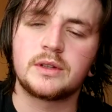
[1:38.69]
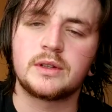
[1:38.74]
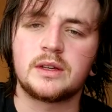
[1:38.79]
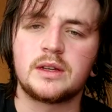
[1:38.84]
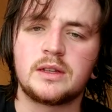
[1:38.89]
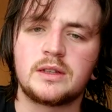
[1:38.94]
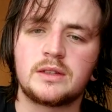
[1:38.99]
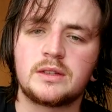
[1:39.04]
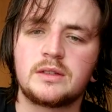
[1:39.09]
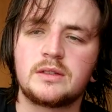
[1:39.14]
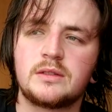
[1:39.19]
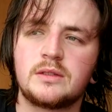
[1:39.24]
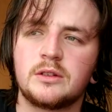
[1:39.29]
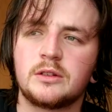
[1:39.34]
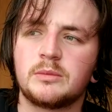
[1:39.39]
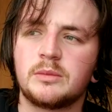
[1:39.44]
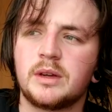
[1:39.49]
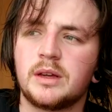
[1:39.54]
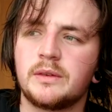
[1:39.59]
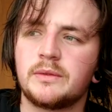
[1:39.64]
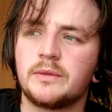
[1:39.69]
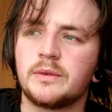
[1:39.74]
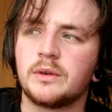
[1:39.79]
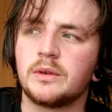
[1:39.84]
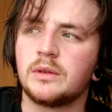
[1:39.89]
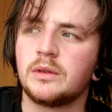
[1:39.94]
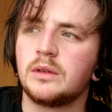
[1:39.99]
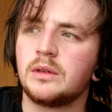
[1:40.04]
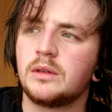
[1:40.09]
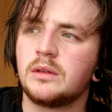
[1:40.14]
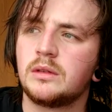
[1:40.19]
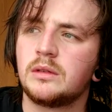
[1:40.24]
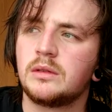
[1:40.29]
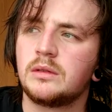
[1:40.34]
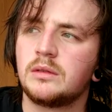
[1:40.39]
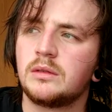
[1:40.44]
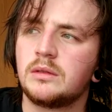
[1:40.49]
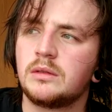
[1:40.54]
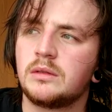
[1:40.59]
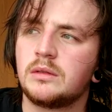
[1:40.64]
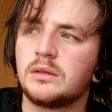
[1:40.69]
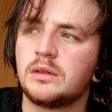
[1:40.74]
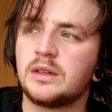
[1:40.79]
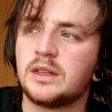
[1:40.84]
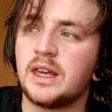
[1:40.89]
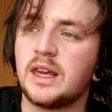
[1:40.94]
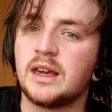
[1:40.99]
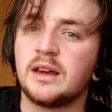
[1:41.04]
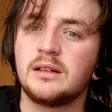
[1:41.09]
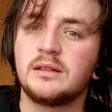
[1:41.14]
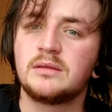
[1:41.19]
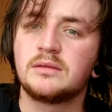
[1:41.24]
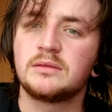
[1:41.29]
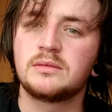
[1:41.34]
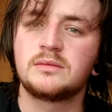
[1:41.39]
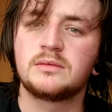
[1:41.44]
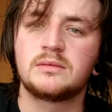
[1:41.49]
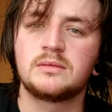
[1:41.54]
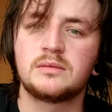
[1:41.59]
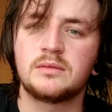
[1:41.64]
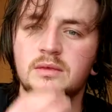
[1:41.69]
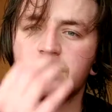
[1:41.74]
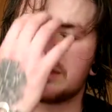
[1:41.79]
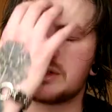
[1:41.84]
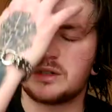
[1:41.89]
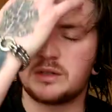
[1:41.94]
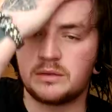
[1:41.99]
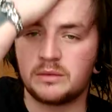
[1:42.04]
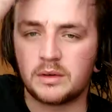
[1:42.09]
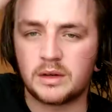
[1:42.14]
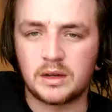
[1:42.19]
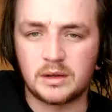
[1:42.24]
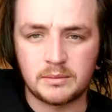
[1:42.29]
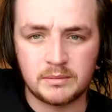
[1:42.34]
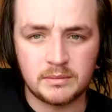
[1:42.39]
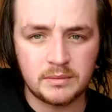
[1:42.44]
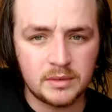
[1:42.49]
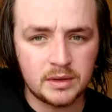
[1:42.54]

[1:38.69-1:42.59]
It's took me a full year to um,